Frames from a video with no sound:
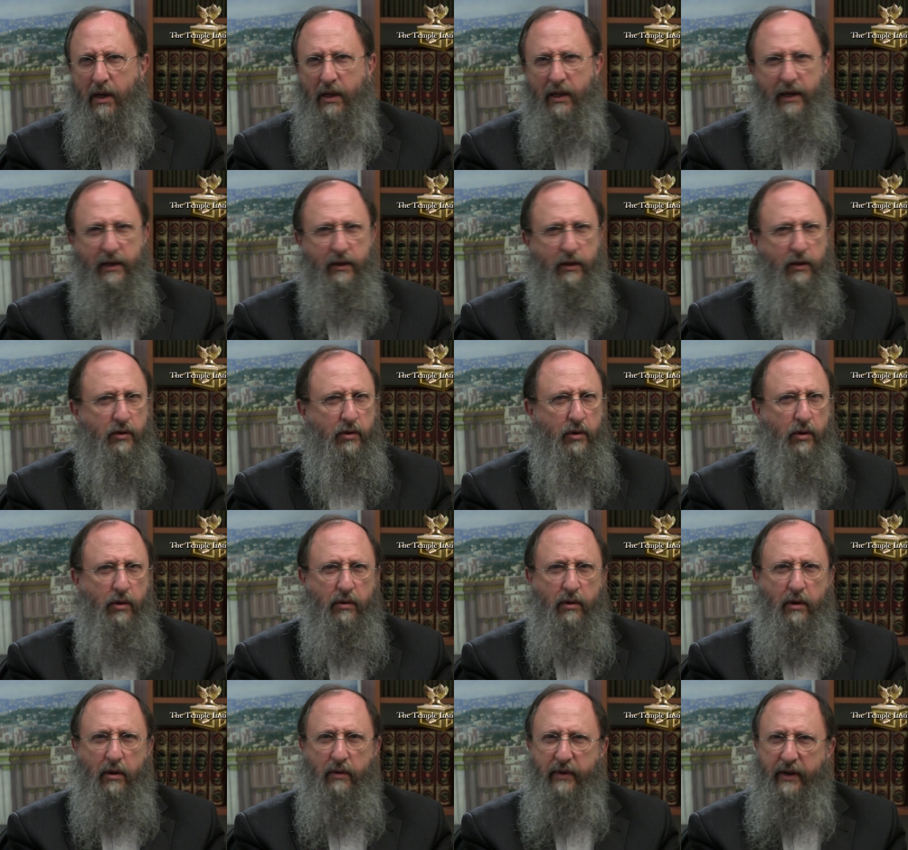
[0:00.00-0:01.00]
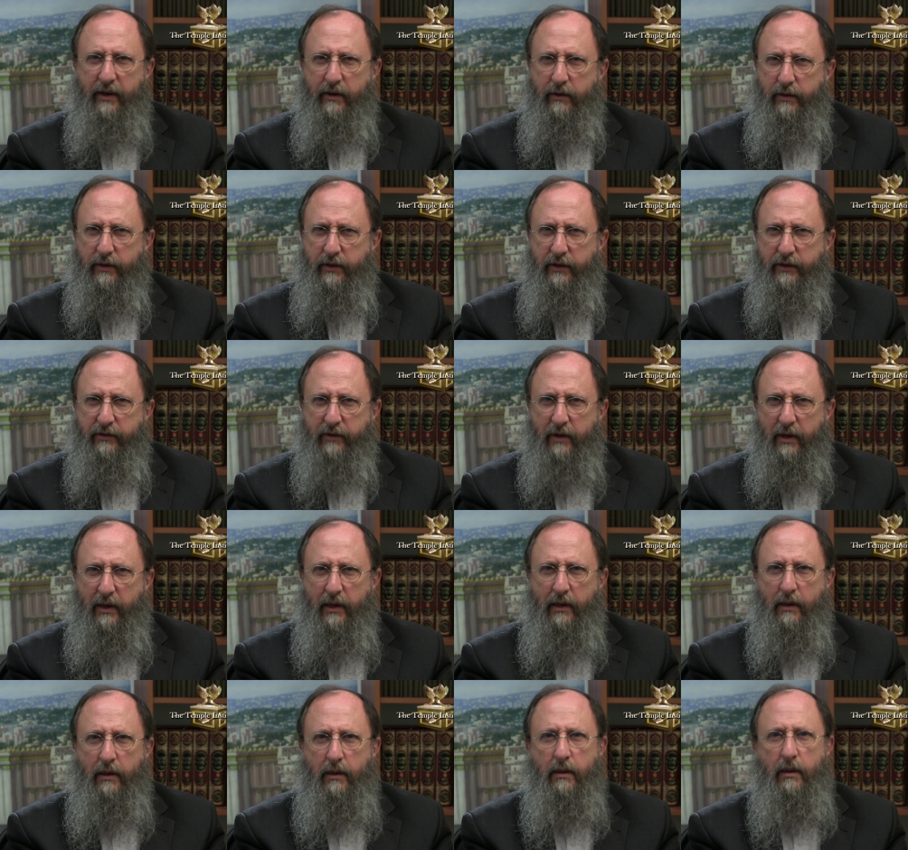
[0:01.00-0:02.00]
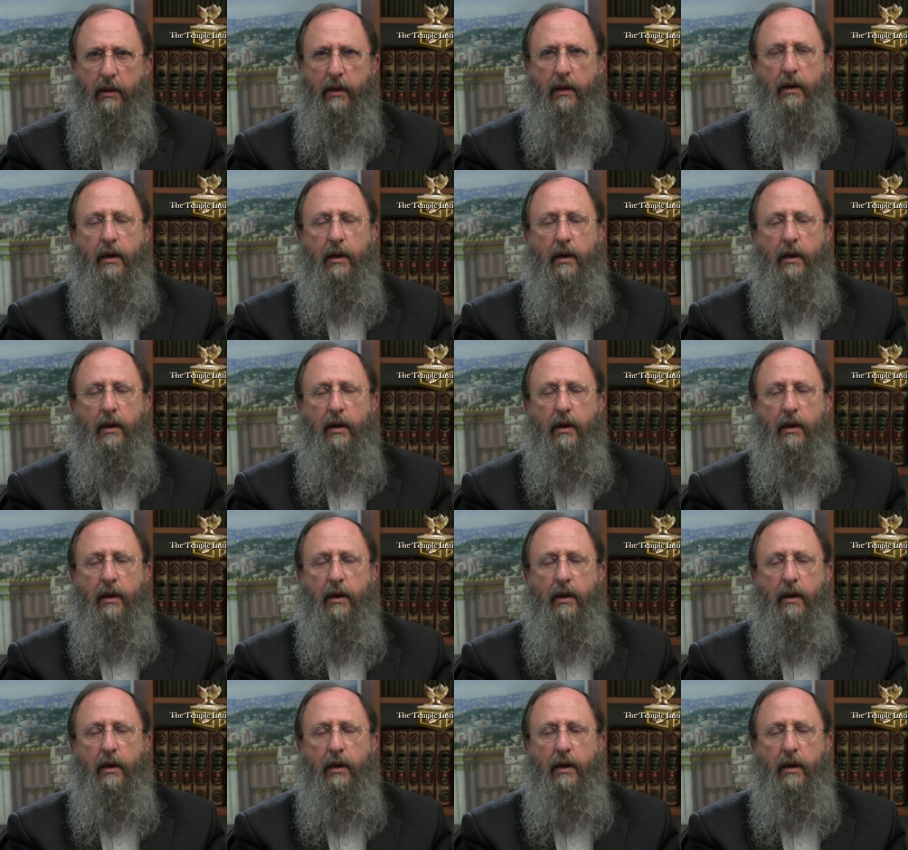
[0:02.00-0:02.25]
like the Torah of Eretz Israel,